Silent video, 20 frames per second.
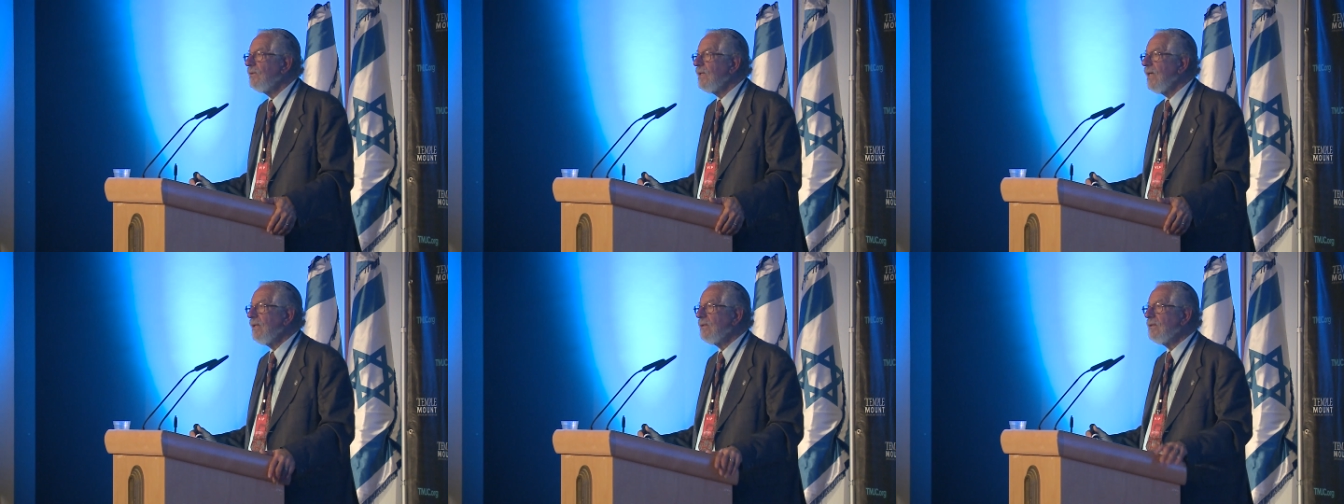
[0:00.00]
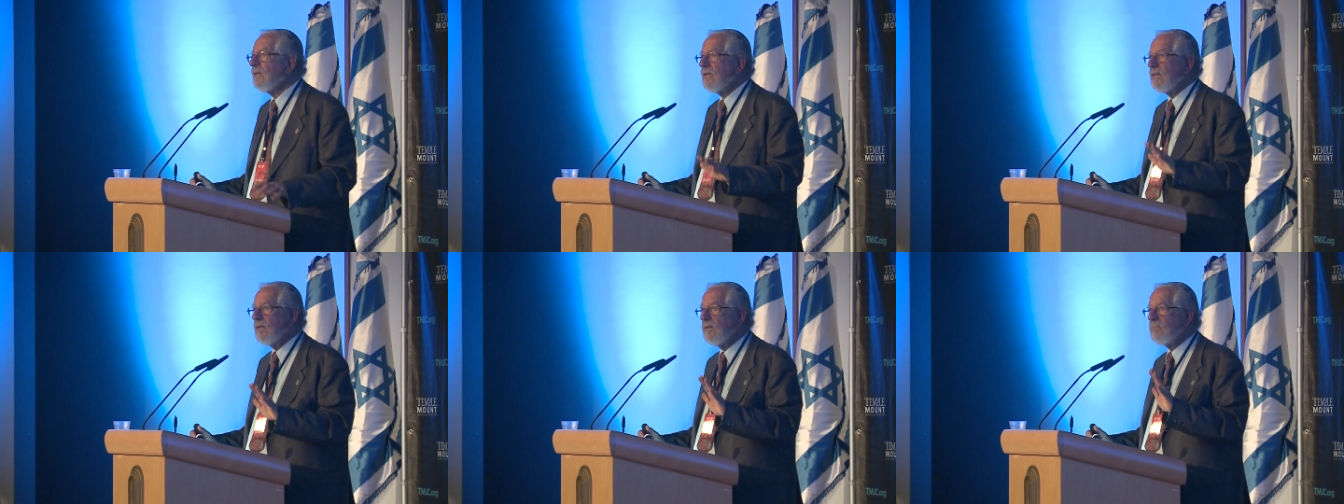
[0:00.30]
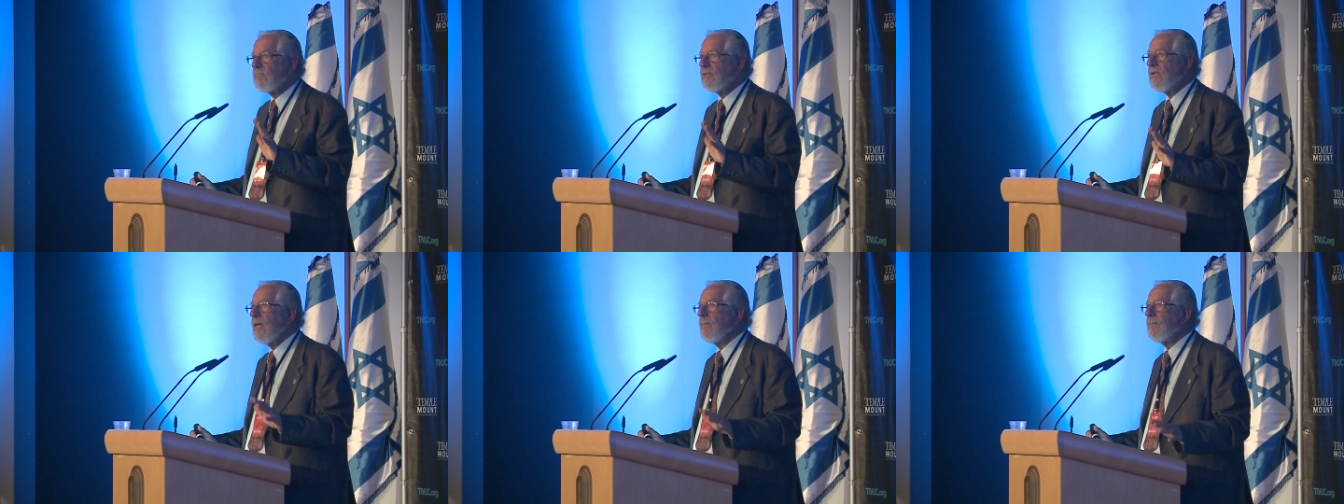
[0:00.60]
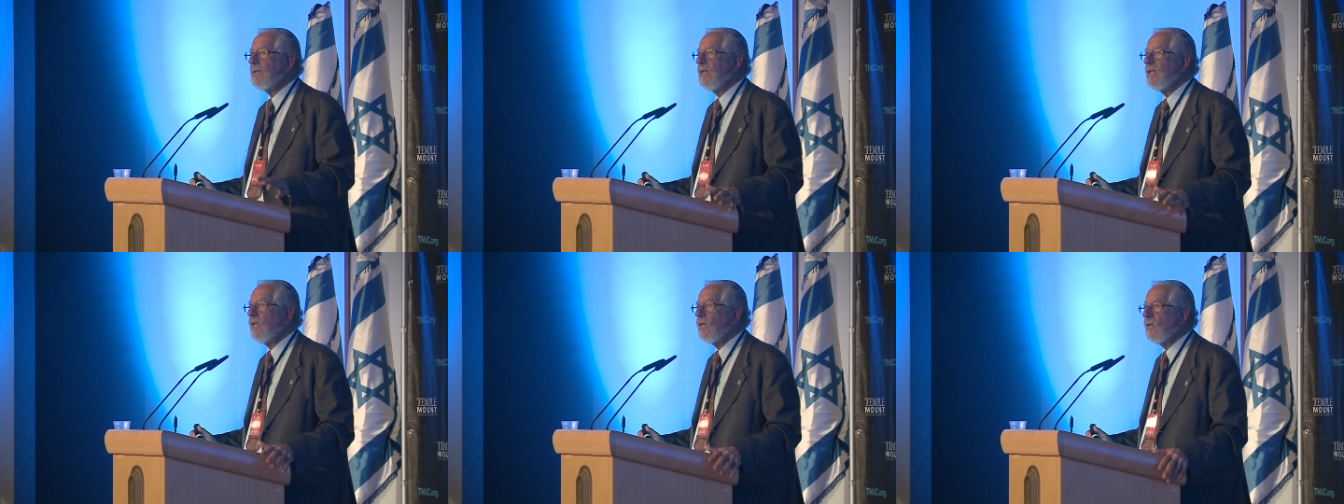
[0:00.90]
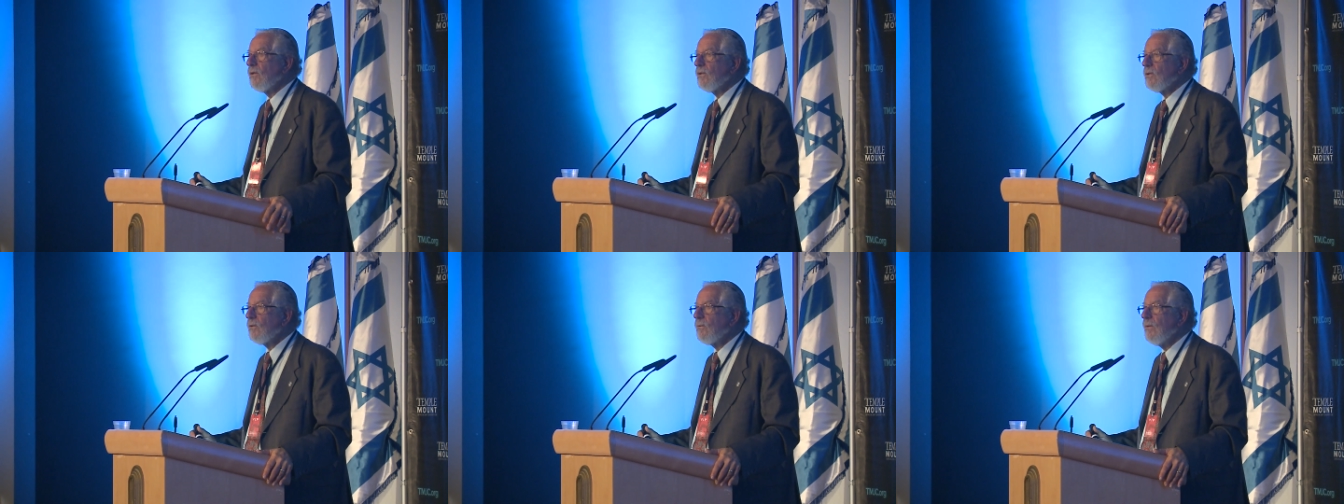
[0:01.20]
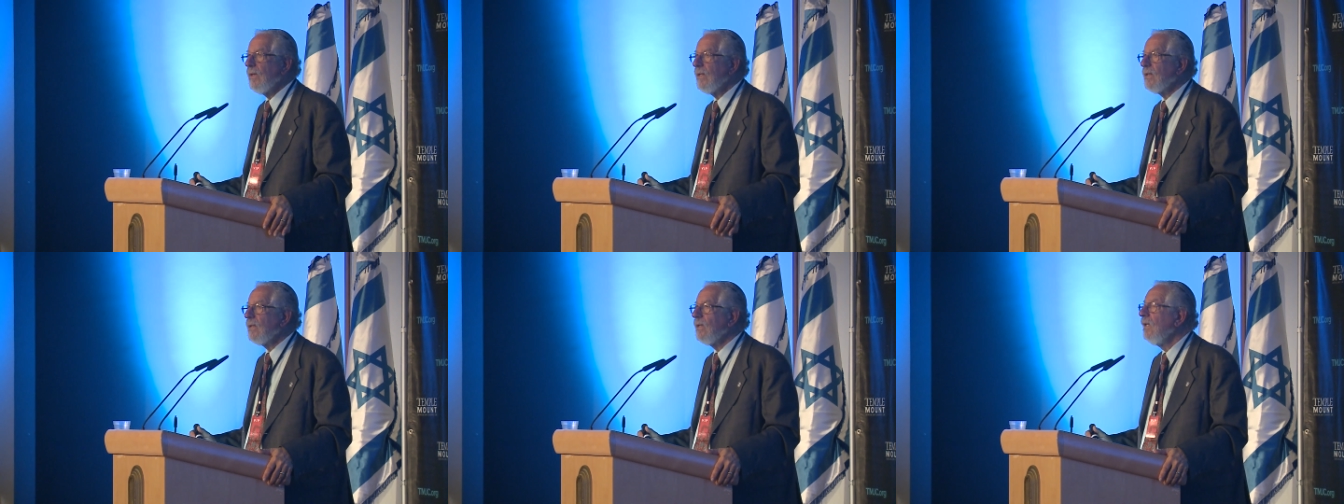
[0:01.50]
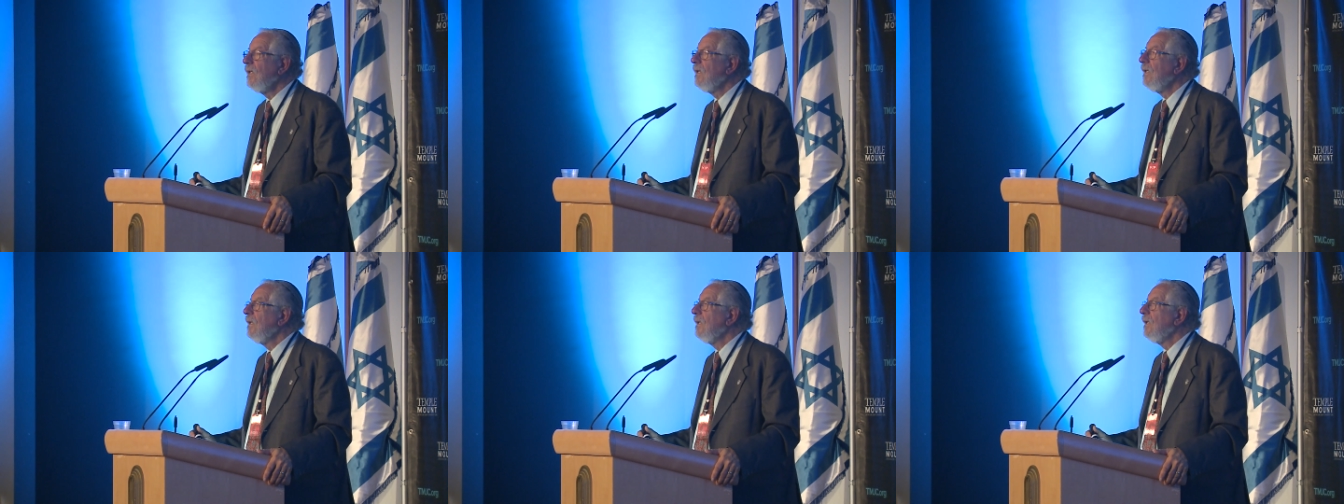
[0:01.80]
that until probably an earthquake
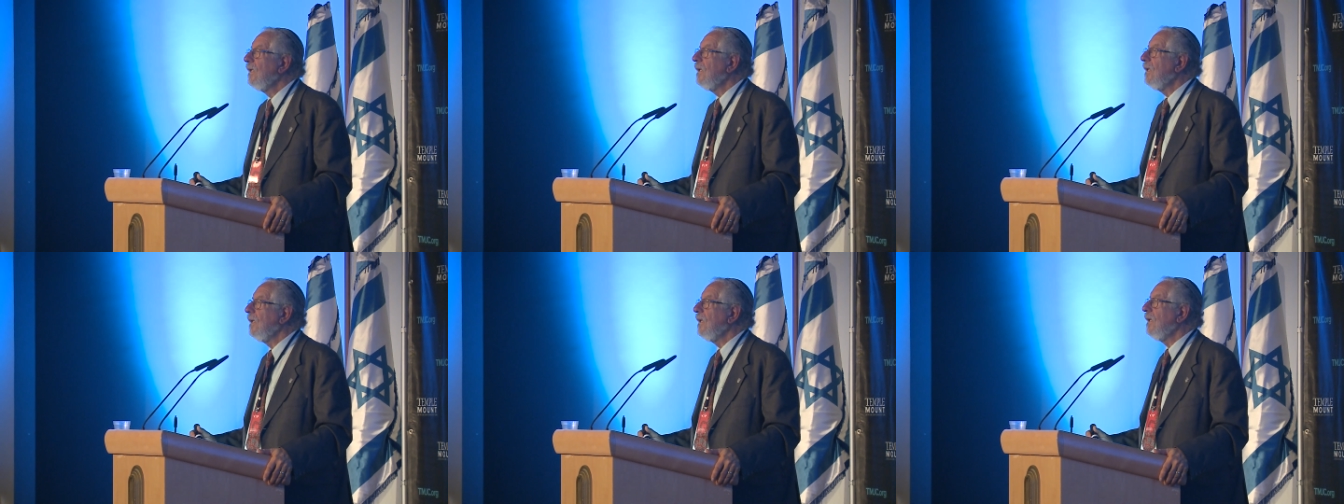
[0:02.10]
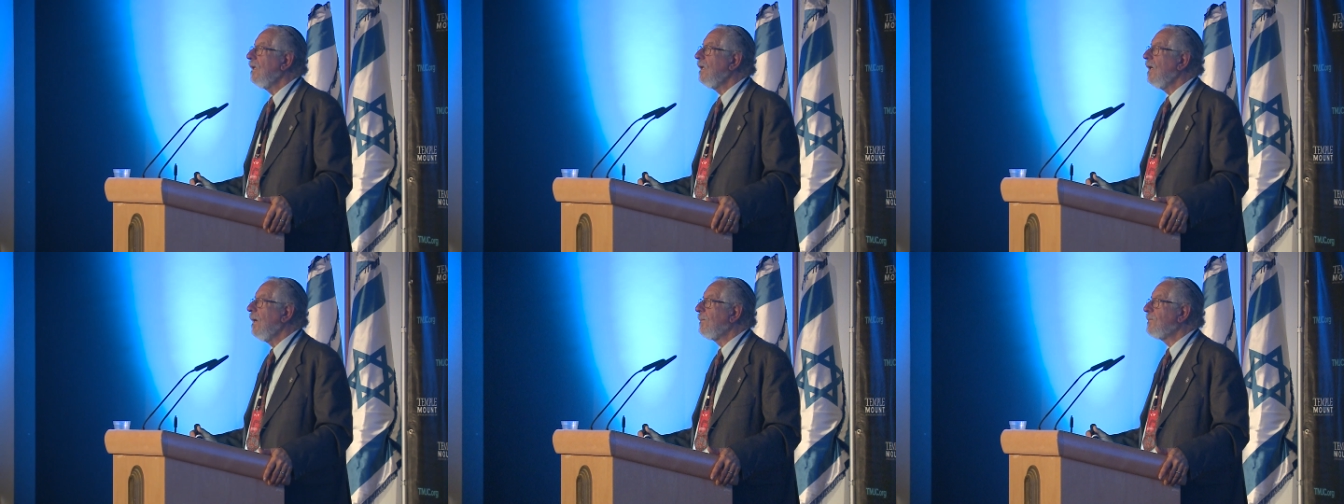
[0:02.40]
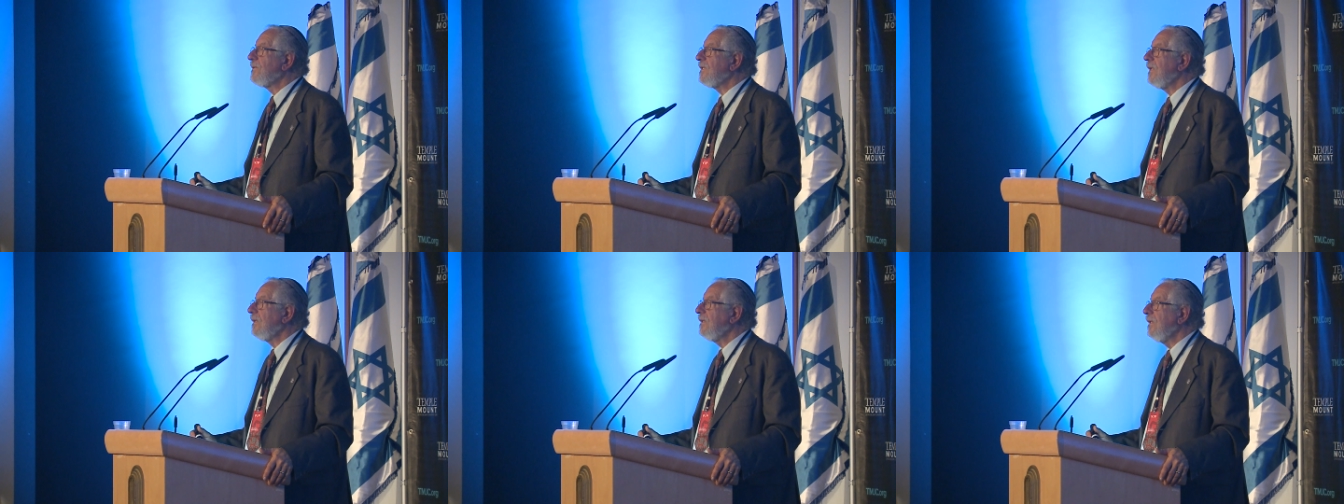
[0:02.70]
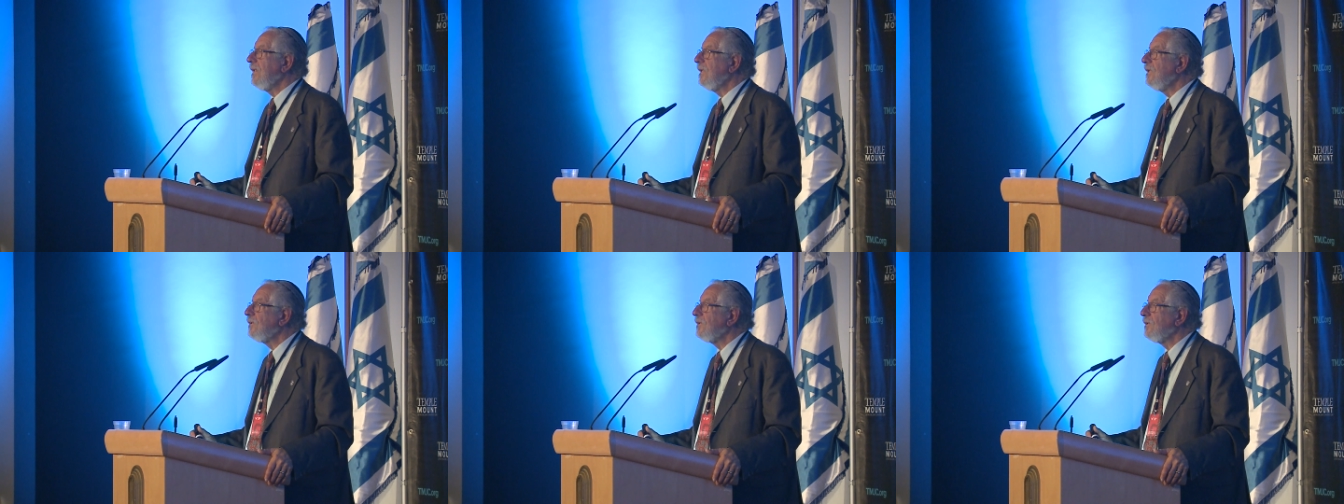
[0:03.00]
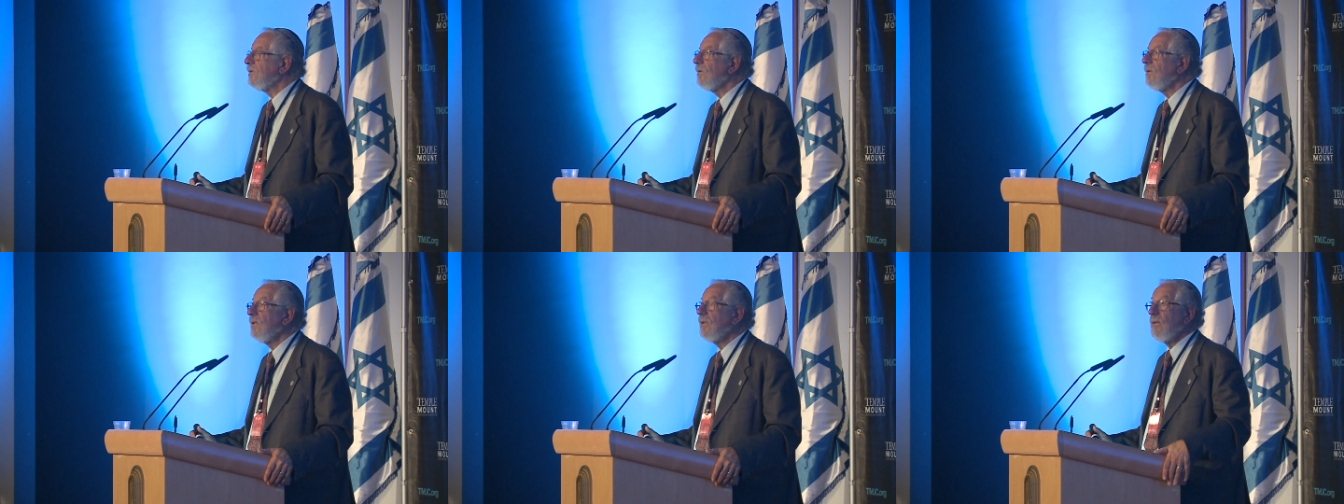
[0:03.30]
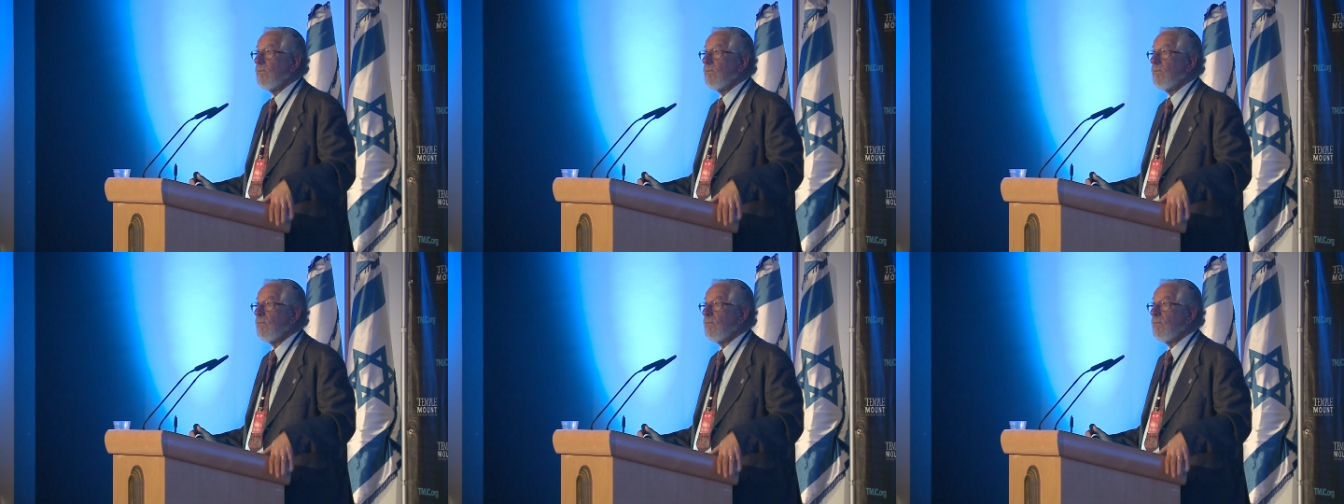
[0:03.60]
uh, upset the issue.